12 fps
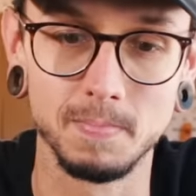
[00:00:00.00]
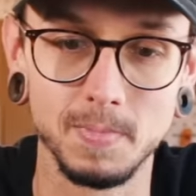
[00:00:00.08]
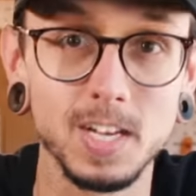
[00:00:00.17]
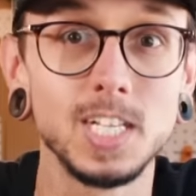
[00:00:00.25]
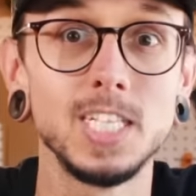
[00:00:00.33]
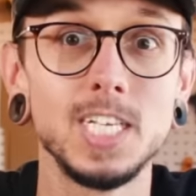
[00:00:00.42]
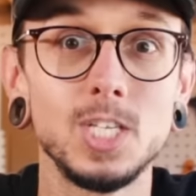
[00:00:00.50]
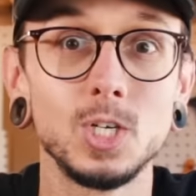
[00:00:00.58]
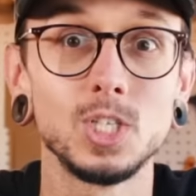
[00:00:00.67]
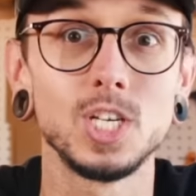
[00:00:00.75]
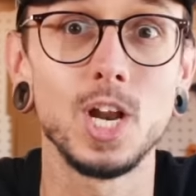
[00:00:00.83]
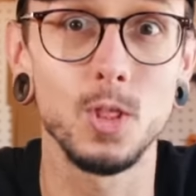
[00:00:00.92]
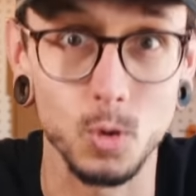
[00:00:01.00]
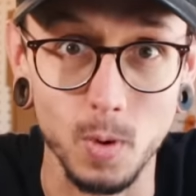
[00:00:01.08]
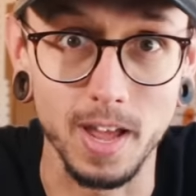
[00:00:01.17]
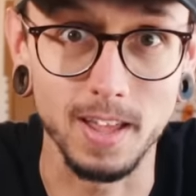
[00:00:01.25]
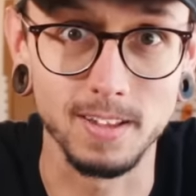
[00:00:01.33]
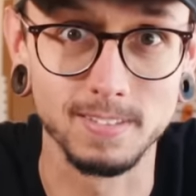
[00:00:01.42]
Luckily, there's another
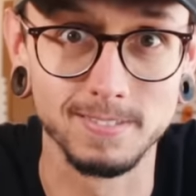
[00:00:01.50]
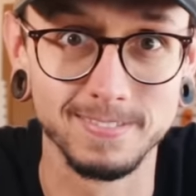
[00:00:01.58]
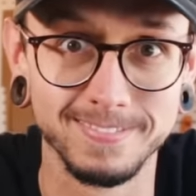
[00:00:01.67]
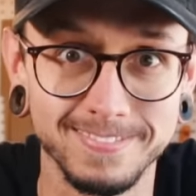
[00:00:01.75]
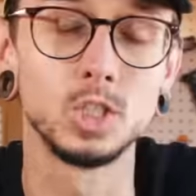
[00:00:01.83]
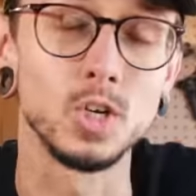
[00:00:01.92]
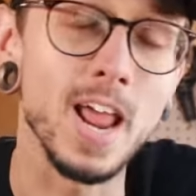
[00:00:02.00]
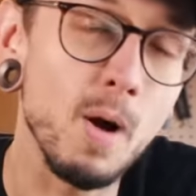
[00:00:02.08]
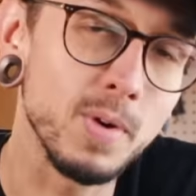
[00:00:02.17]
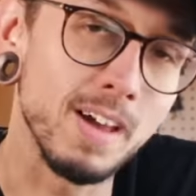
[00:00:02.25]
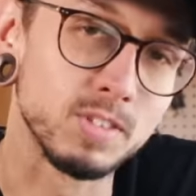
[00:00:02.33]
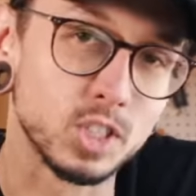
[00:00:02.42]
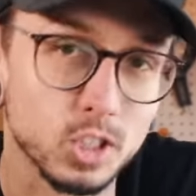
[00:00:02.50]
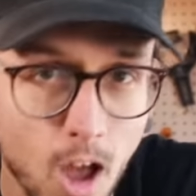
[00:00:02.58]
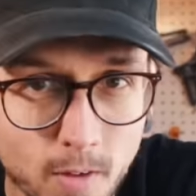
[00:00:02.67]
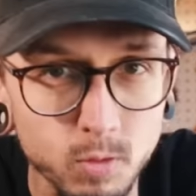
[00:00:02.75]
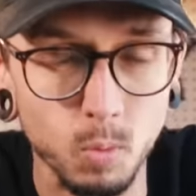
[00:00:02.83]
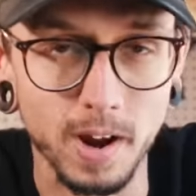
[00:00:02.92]
way. So now we have
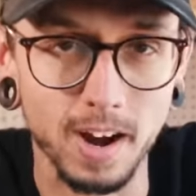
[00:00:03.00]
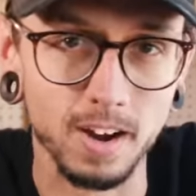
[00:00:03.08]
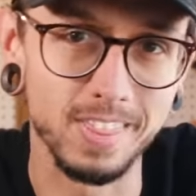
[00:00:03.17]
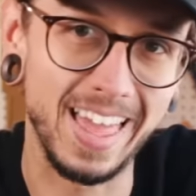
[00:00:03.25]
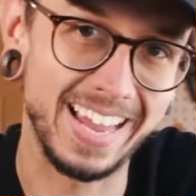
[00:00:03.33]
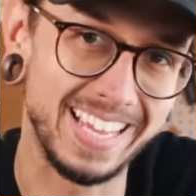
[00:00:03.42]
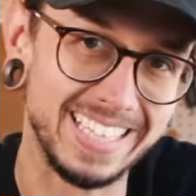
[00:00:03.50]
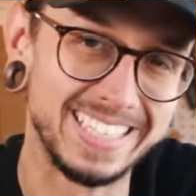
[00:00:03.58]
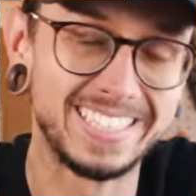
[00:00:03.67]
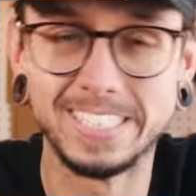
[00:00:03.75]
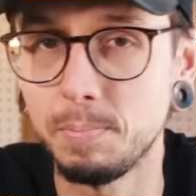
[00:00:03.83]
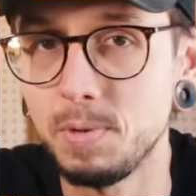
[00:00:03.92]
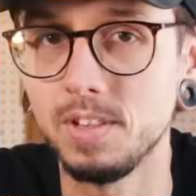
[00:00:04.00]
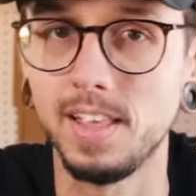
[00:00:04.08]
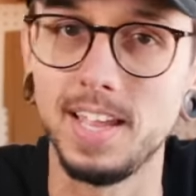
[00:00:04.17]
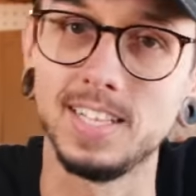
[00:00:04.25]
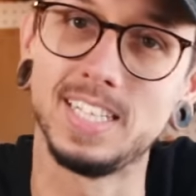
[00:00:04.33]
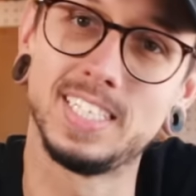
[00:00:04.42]
software that can
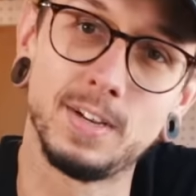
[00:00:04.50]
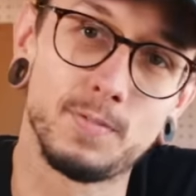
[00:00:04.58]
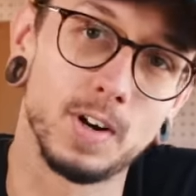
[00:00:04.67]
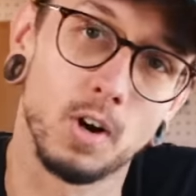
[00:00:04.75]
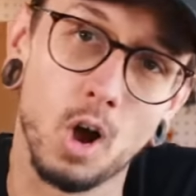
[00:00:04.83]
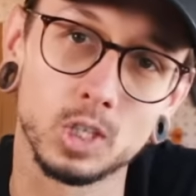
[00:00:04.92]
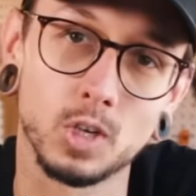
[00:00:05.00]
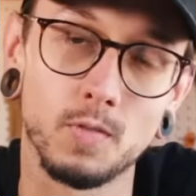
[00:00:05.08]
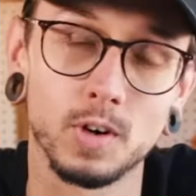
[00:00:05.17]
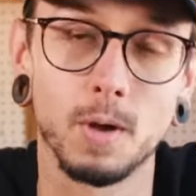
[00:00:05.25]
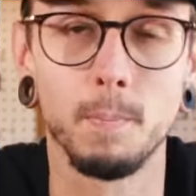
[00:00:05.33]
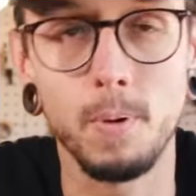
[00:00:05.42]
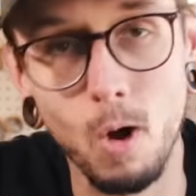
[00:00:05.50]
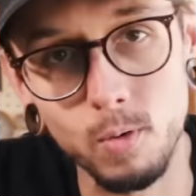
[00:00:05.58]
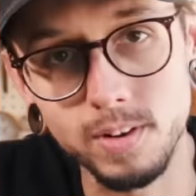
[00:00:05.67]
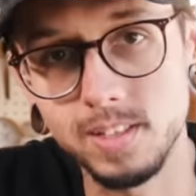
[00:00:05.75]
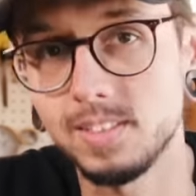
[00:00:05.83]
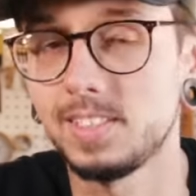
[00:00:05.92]
simulate the different crossover
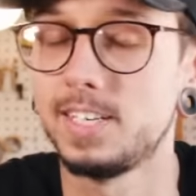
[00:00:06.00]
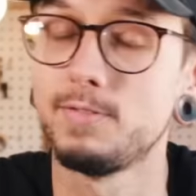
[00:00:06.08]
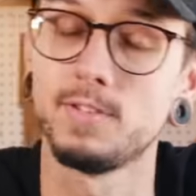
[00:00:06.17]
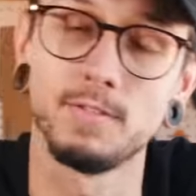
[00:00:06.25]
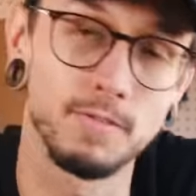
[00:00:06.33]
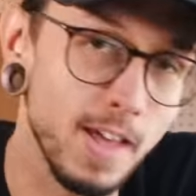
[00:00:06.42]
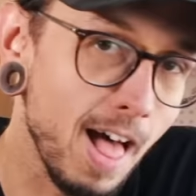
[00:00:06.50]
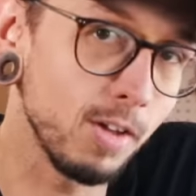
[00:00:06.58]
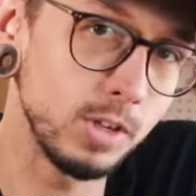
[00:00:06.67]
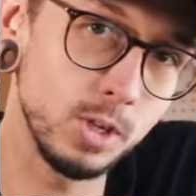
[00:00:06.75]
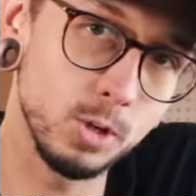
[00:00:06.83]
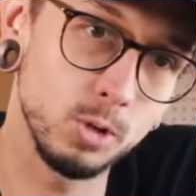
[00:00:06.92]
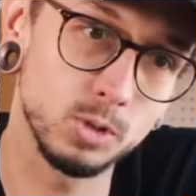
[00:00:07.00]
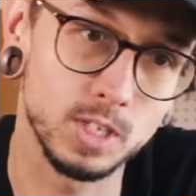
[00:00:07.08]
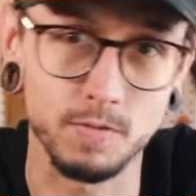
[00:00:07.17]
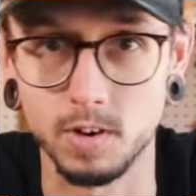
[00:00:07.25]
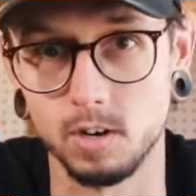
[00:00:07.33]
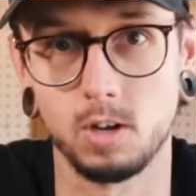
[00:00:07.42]
components, different values,
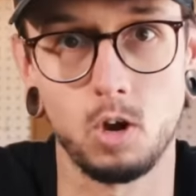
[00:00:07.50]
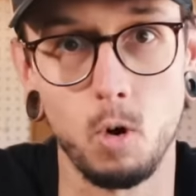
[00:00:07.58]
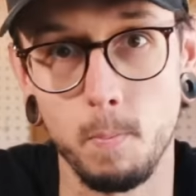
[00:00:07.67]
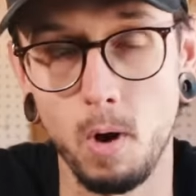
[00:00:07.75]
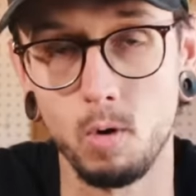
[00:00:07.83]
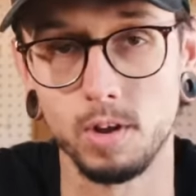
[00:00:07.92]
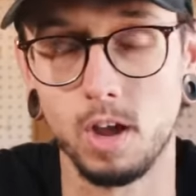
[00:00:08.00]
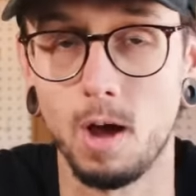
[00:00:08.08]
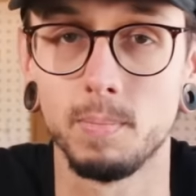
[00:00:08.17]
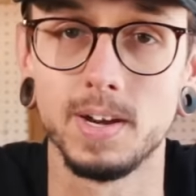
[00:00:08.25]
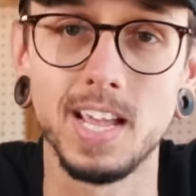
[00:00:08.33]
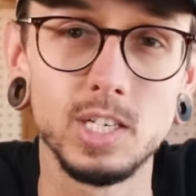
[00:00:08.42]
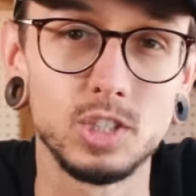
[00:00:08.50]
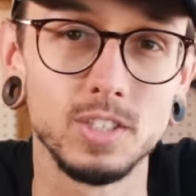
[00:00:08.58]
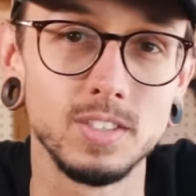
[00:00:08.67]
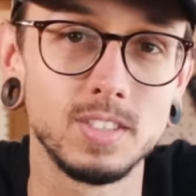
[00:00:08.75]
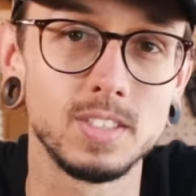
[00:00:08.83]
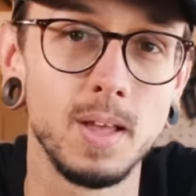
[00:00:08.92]
different component
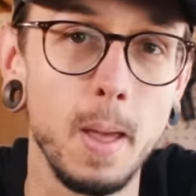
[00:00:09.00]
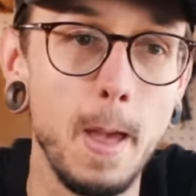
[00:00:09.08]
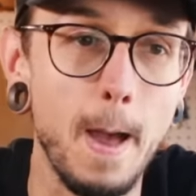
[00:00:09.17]
combinations.